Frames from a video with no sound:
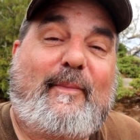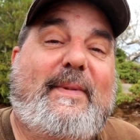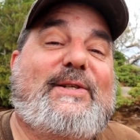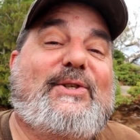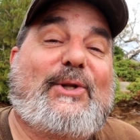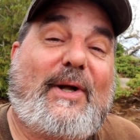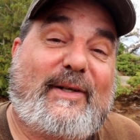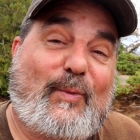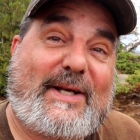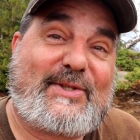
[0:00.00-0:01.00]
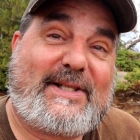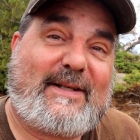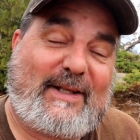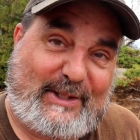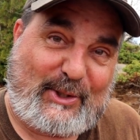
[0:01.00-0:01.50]
Mrs. London Westy,
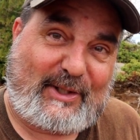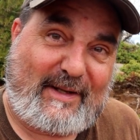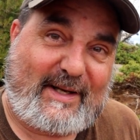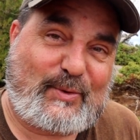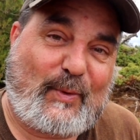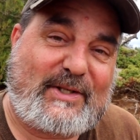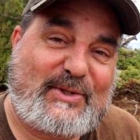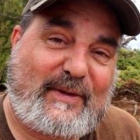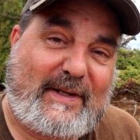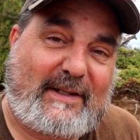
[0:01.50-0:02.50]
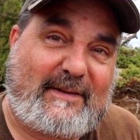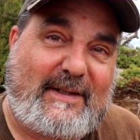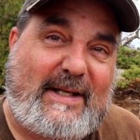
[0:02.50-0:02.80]
Lyric Lass, what did you think?